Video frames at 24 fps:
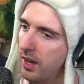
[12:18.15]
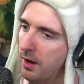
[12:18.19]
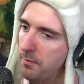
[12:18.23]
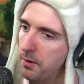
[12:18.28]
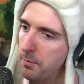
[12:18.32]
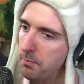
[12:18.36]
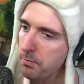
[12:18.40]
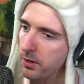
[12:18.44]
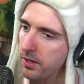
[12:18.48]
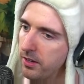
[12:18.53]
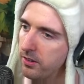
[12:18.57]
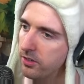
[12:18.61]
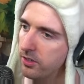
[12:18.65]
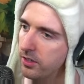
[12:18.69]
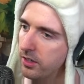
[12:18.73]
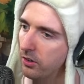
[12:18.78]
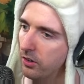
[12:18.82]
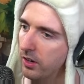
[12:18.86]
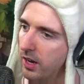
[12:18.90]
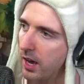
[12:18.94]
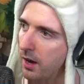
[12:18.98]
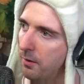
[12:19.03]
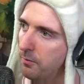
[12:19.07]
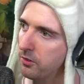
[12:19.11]
I meant play the Steel
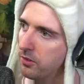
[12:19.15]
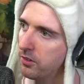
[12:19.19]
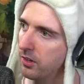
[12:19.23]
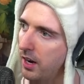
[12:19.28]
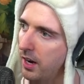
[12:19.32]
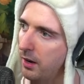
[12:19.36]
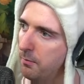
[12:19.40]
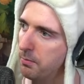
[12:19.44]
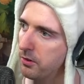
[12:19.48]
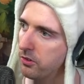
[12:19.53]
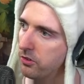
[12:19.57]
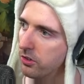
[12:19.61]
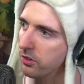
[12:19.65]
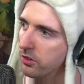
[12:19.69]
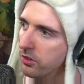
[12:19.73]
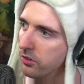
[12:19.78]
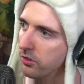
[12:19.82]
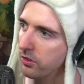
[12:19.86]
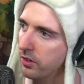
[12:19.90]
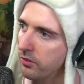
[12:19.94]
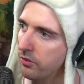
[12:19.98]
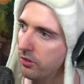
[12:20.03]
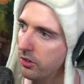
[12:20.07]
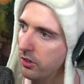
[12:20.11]
Caps. I have Berserker
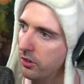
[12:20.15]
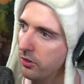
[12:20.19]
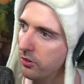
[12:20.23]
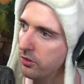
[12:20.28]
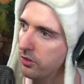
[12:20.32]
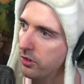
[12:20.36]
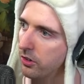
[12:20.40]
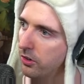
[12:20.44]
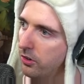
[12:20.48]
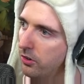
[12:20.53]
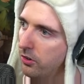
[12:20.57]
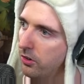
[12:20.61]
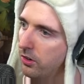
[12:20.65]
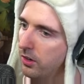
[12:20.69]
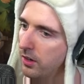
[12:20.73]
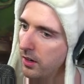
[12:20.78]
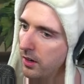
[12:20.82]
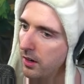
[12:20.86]
Greaves, though, so...